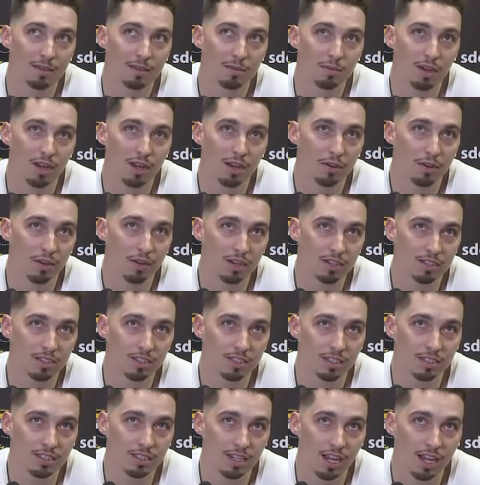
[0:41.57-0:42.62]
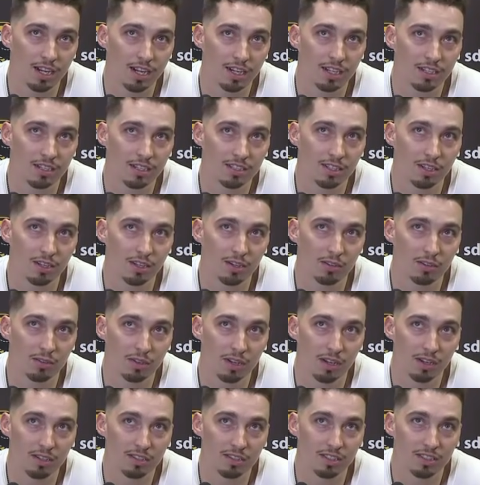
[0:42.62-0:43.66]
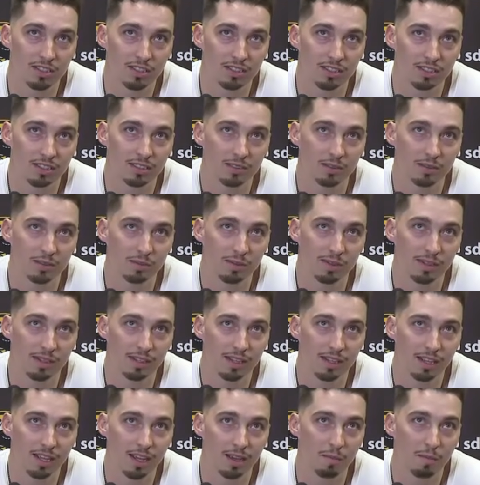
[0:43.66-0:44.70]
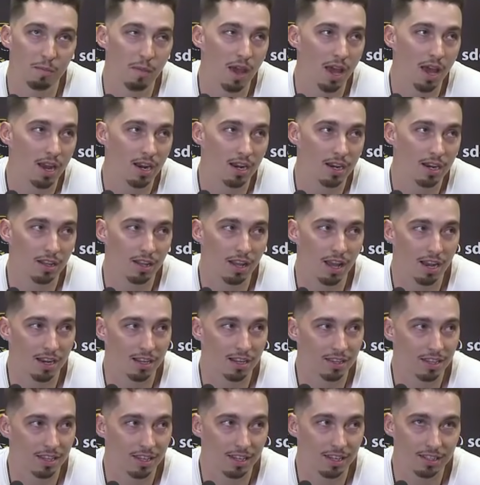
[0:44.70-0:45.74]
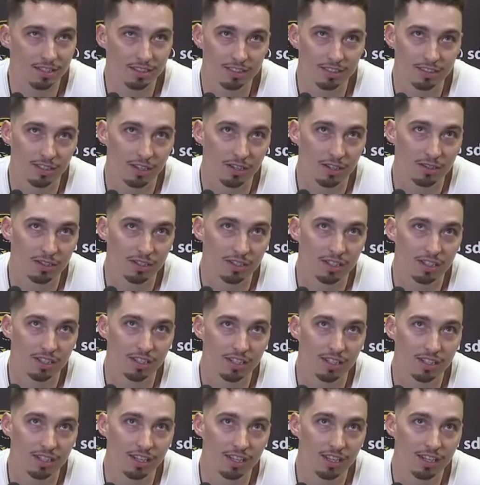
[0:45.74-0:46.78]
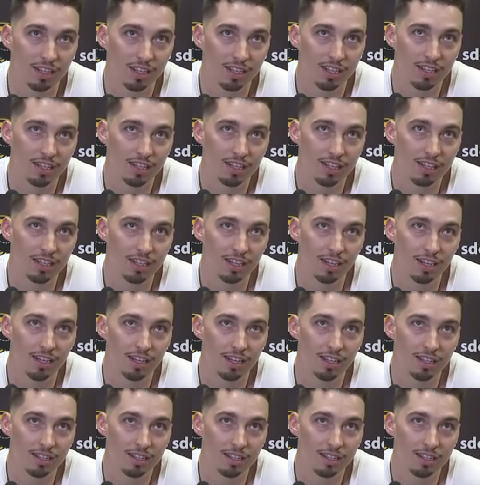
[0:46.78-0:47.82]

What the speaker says: don't know. I was just attacking the zone. I'm mad at a lot of things. So, yeah.